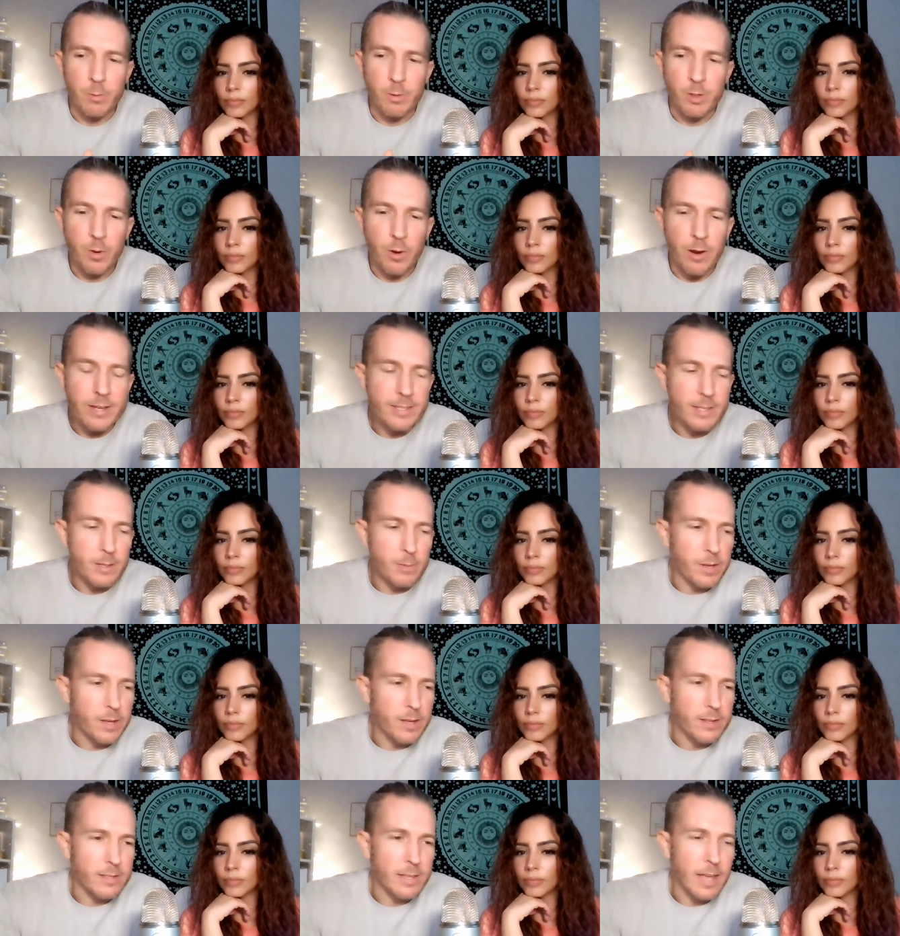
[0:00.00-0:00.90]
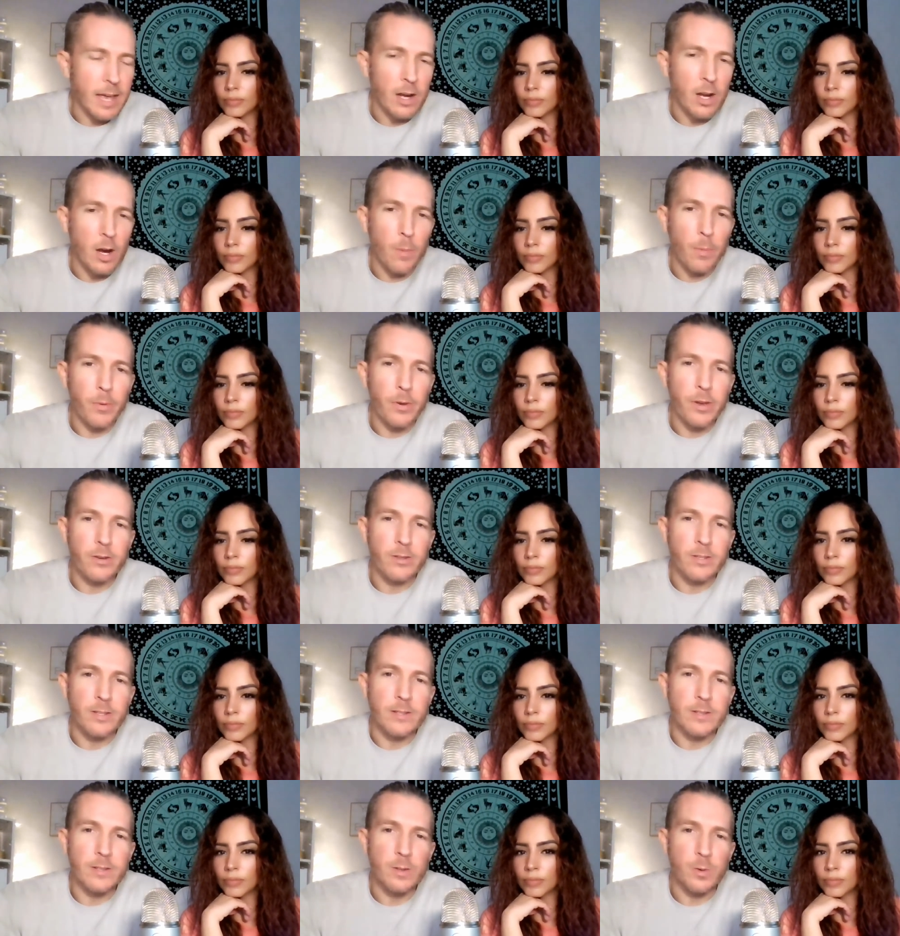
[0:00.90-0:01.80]
Speaker 1: it was crazy because a couple
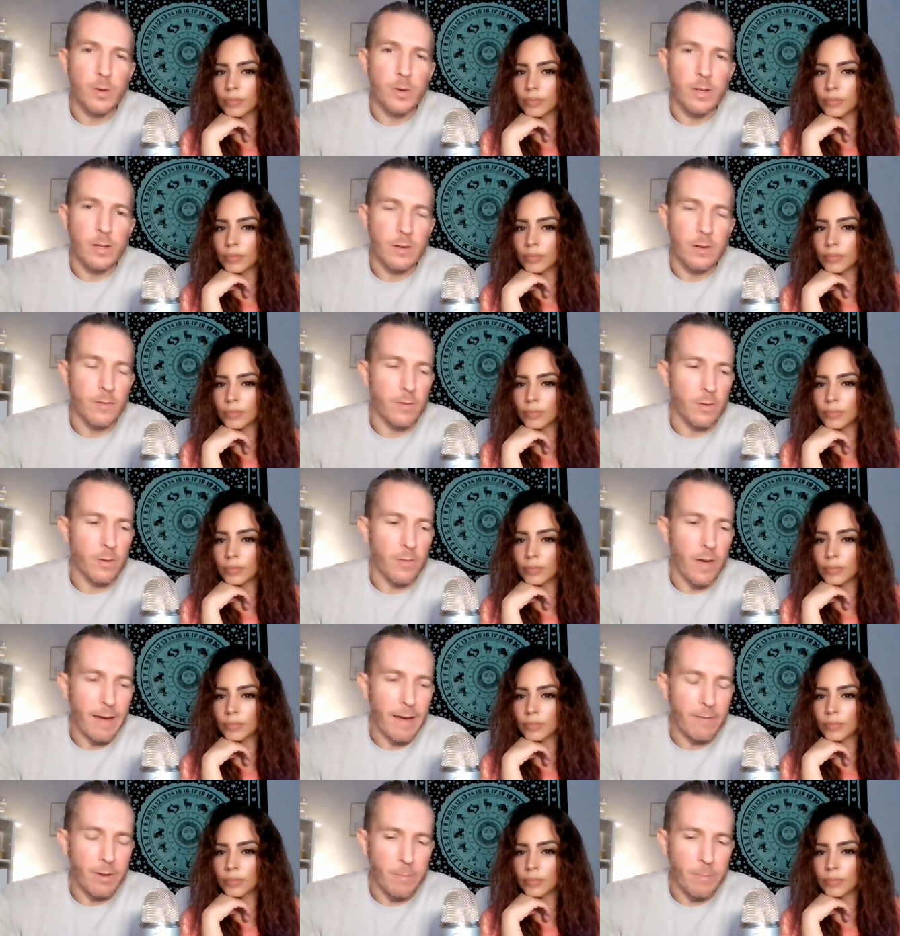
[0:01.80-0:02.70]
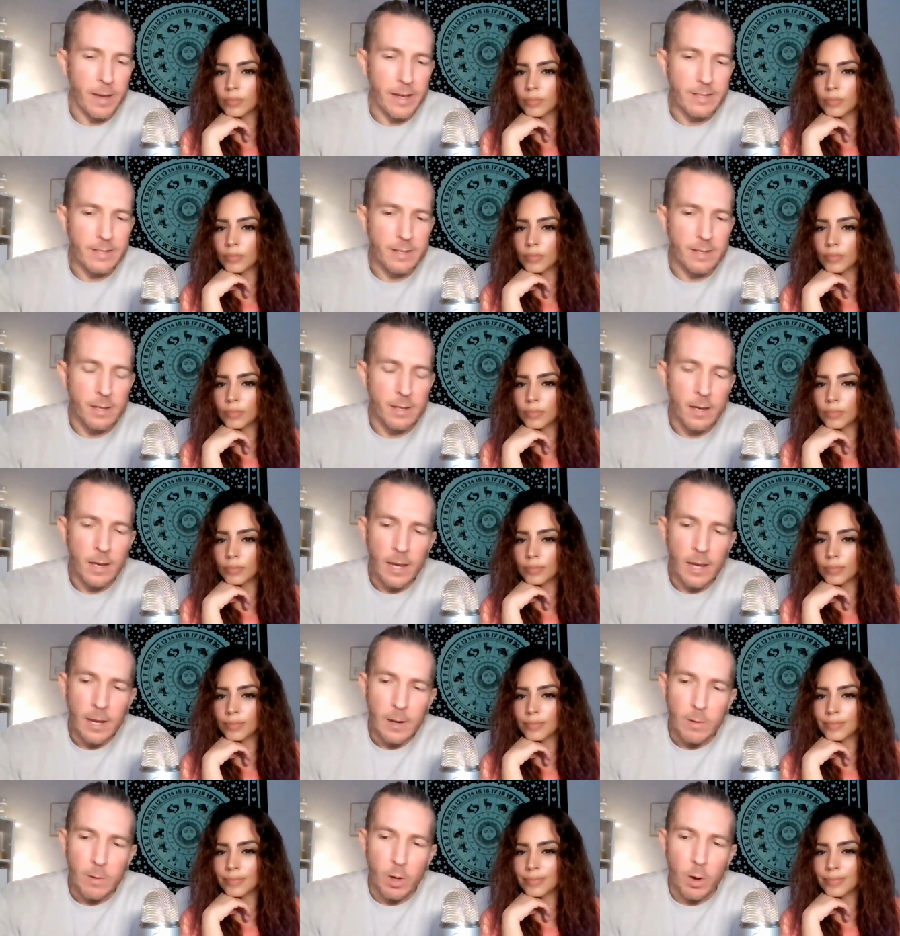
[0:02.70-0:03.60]
years into it of, of having Betsy,
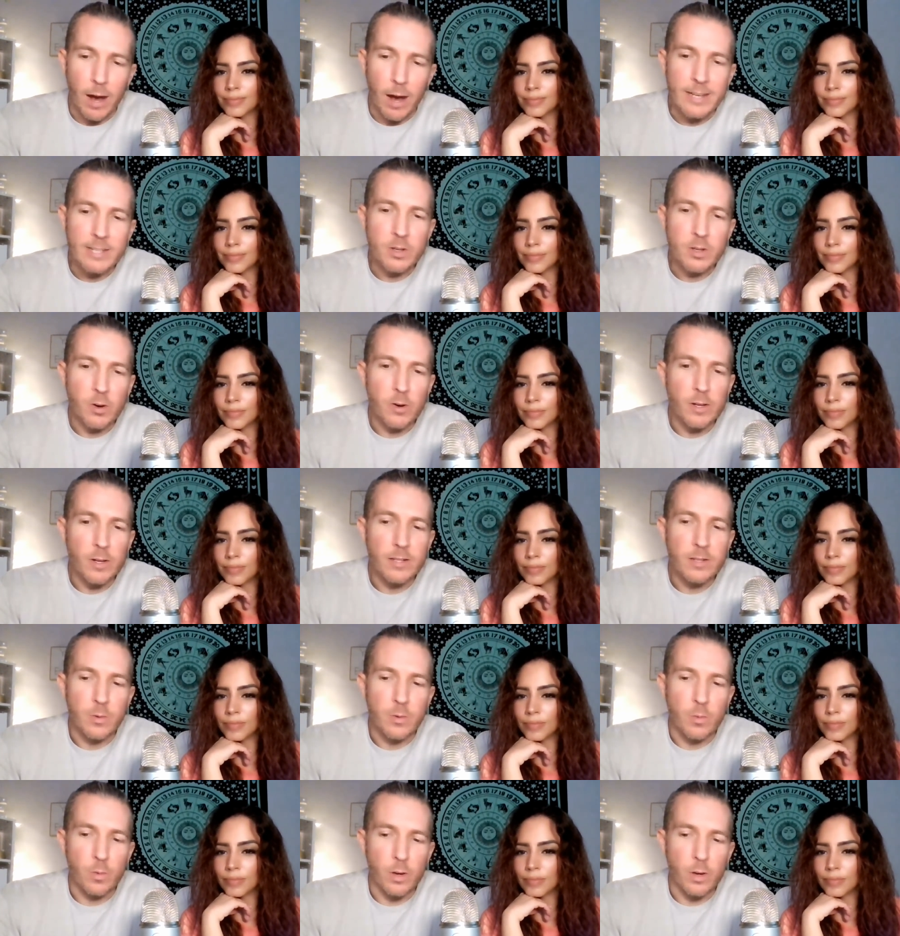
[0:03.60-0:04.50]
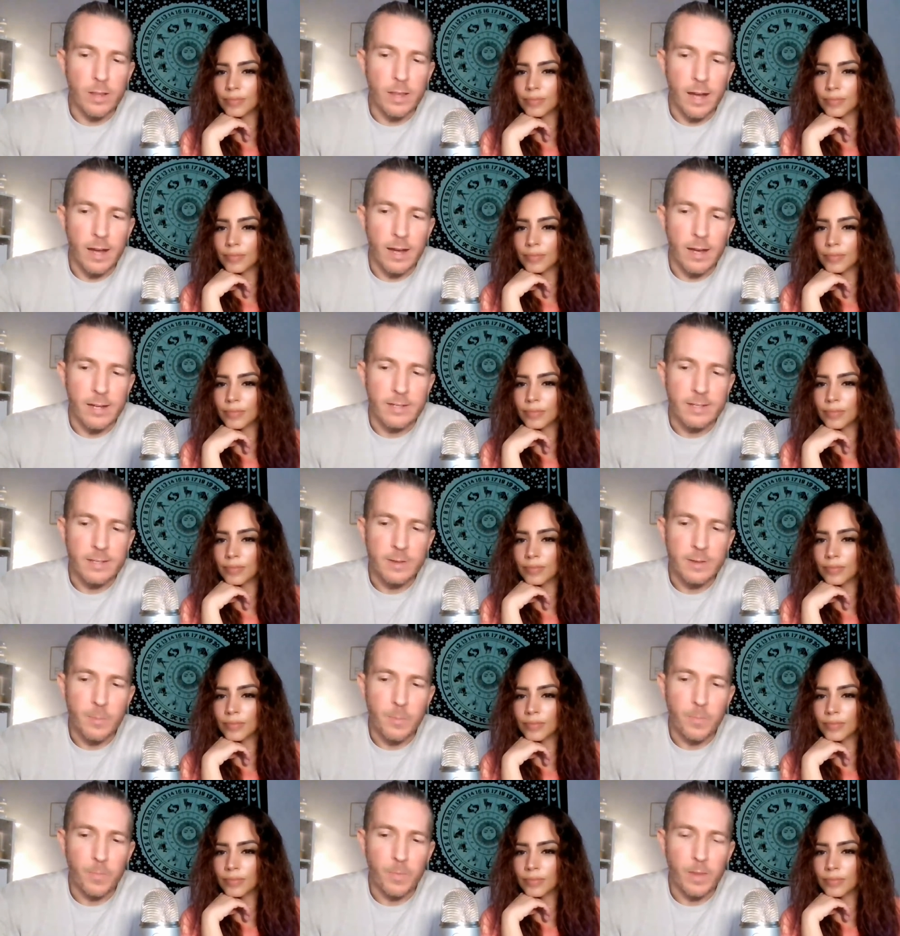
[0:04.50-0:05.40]
you know, I started to
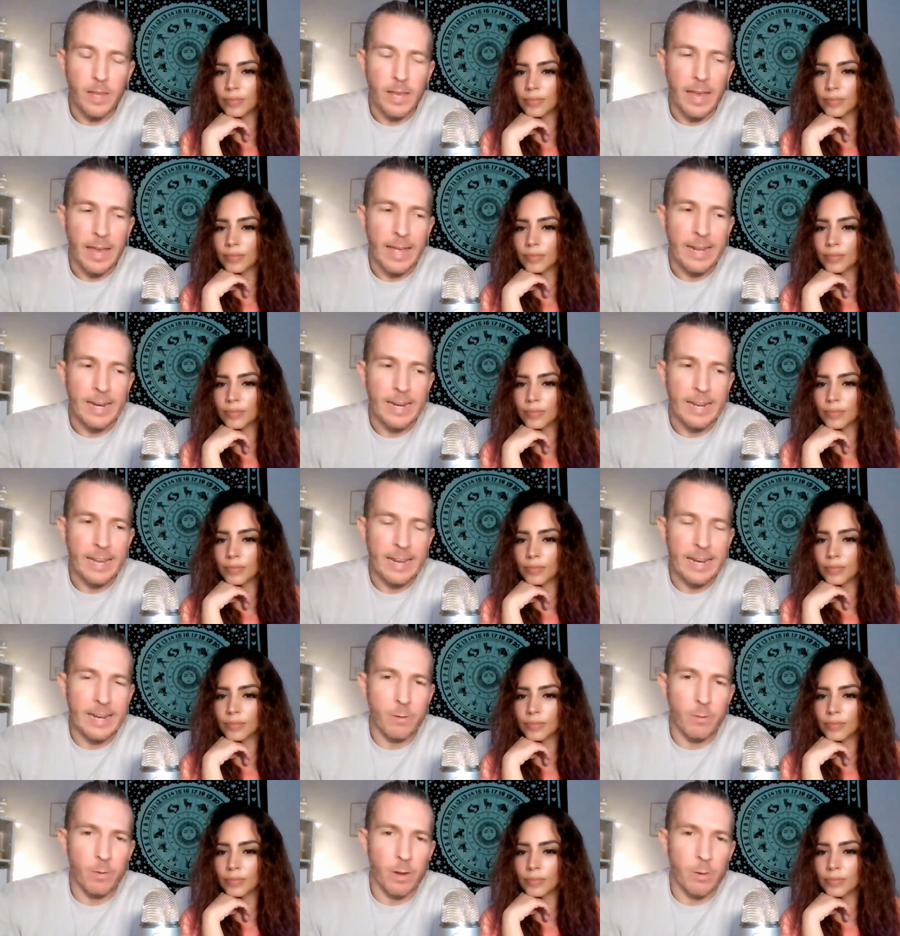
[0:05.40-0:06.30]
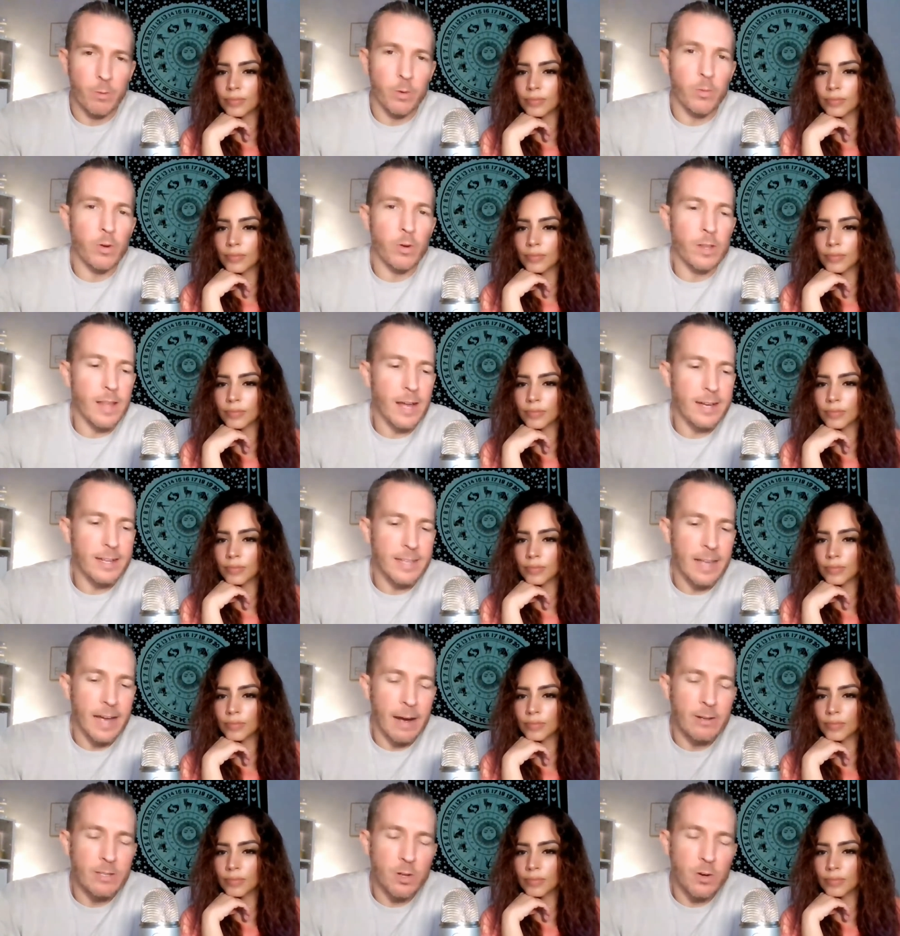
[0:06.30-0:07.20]
realize and, and it, it would realize,
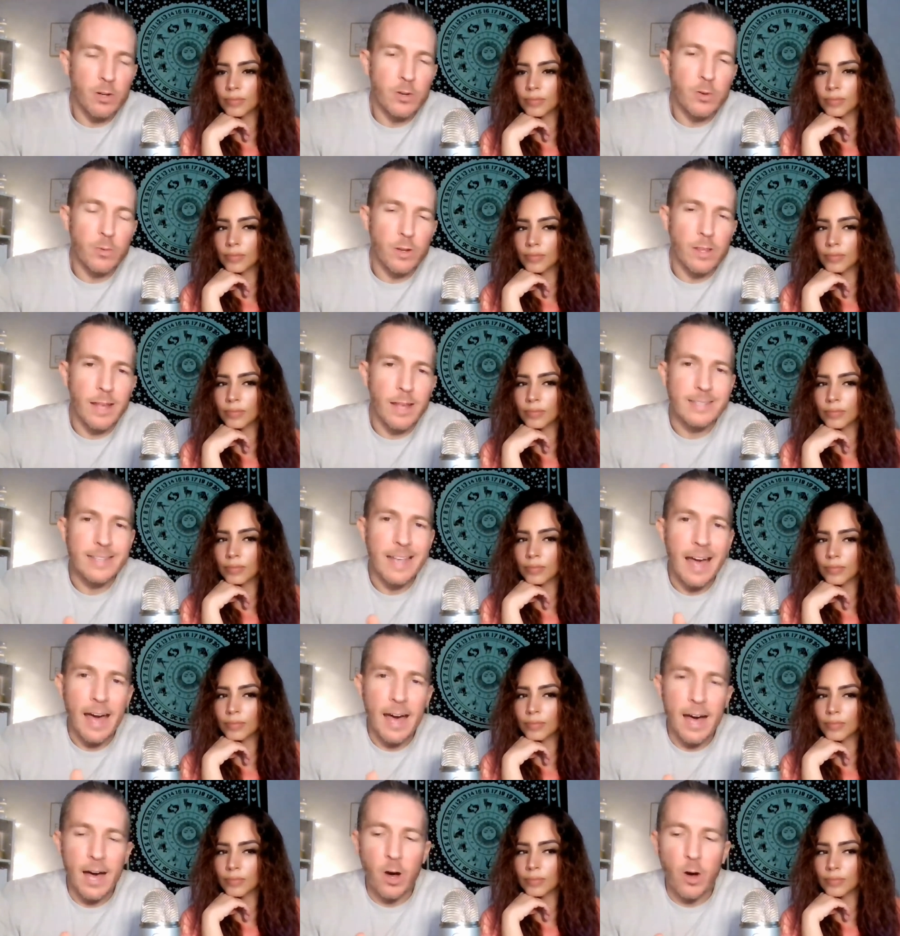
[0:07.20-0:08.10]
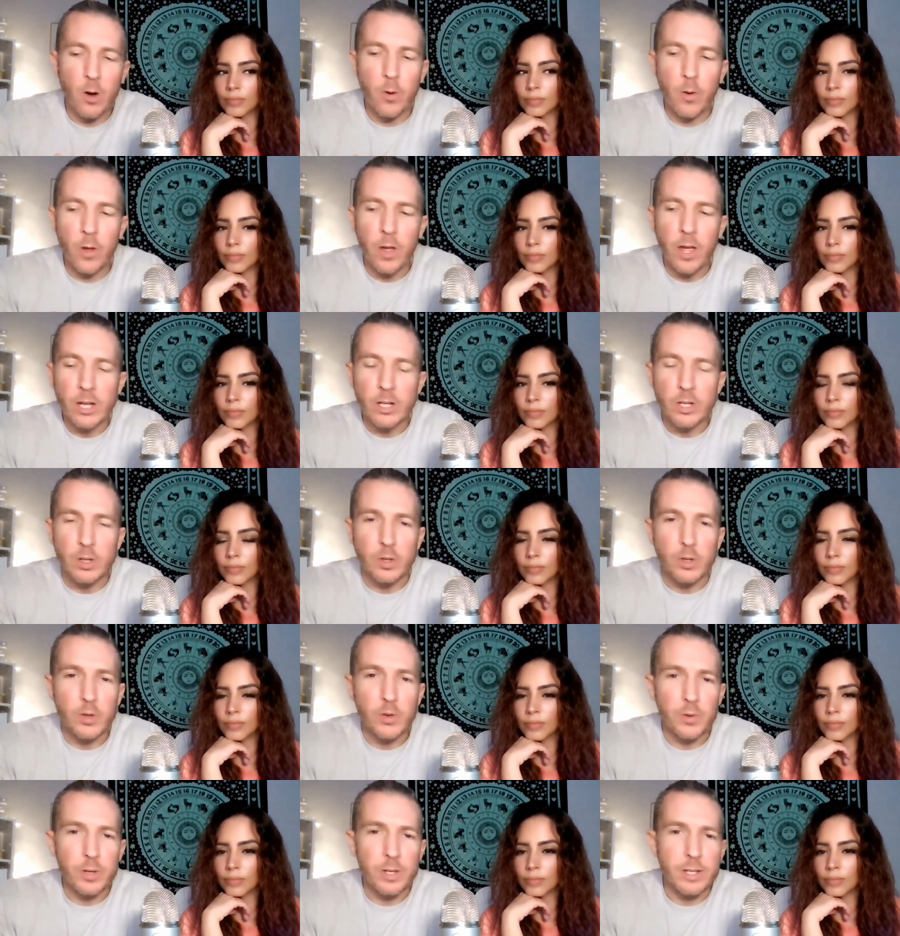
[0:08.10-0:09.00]
I started to realize how to
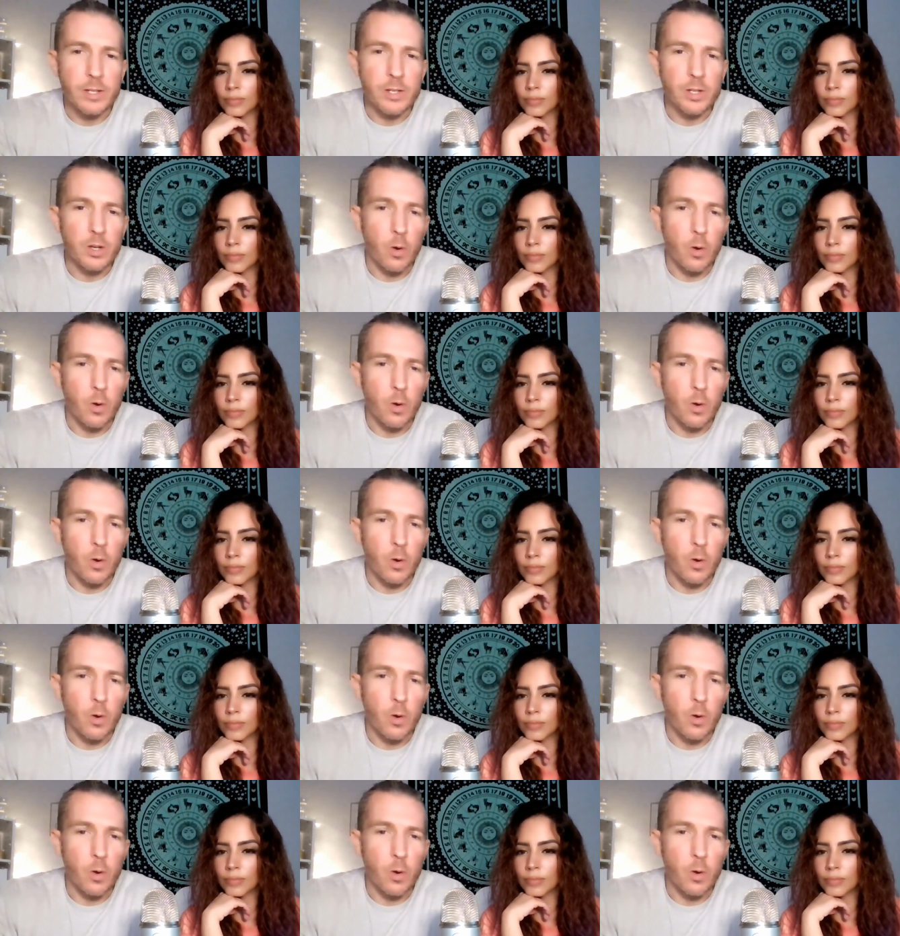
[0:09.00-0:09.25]
treat